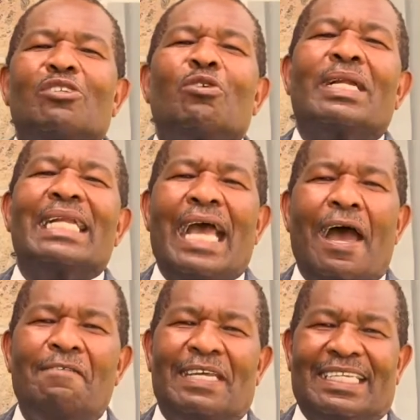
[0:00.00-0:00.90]
You already
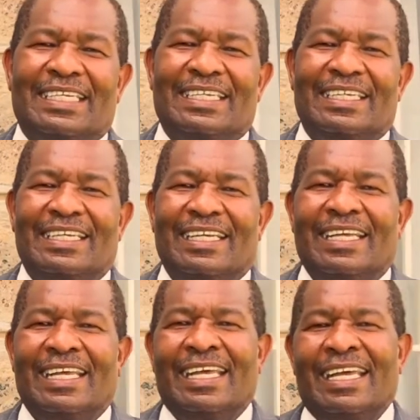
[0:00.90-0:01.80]
have it.
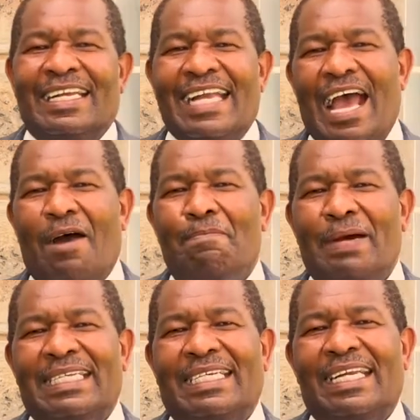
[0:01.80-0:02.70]
Now,
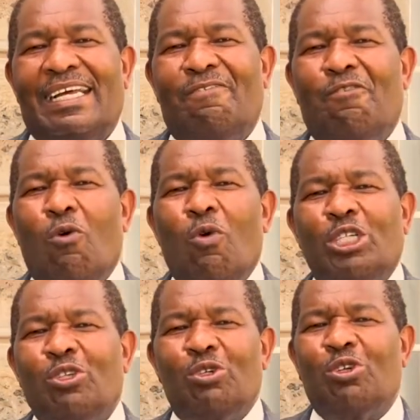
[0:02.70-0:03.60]
but for
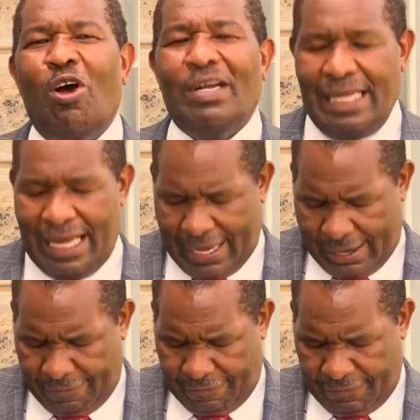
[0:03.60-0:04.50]
what you don't
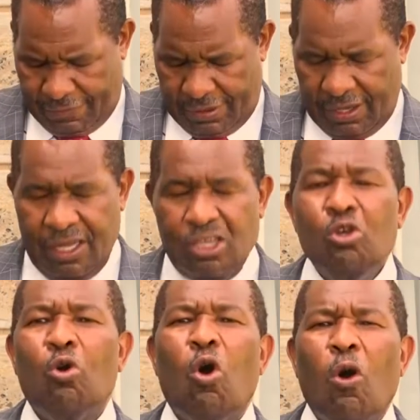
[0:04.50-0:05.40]
have,
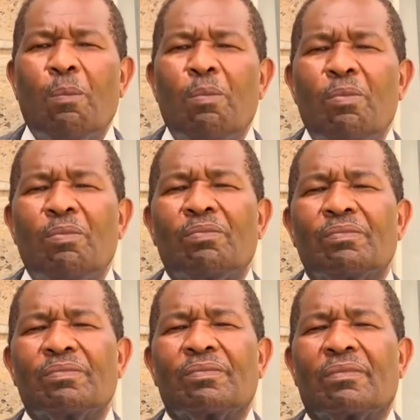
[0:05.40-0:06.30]
you hope.
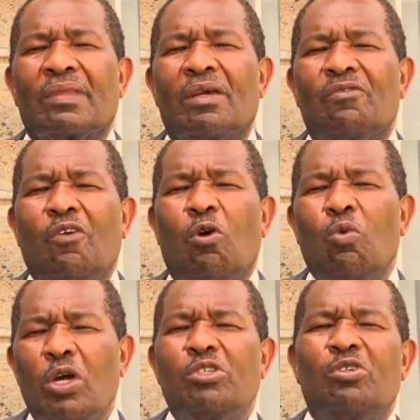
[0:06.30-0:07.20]
For
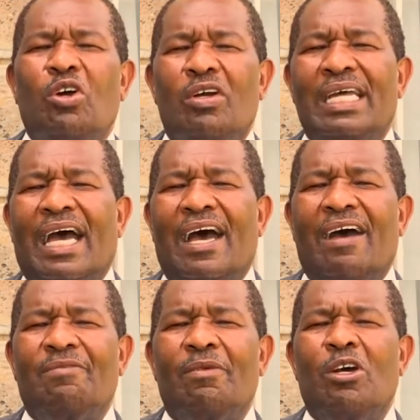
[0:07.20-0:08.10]
what you don't
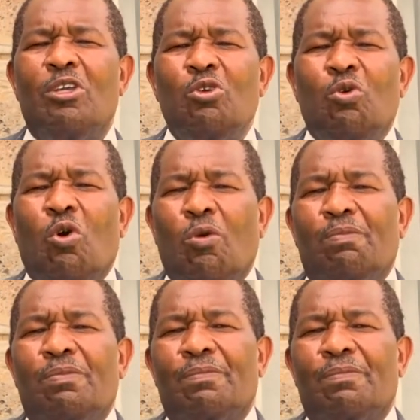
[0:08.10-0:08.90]
have, you hope.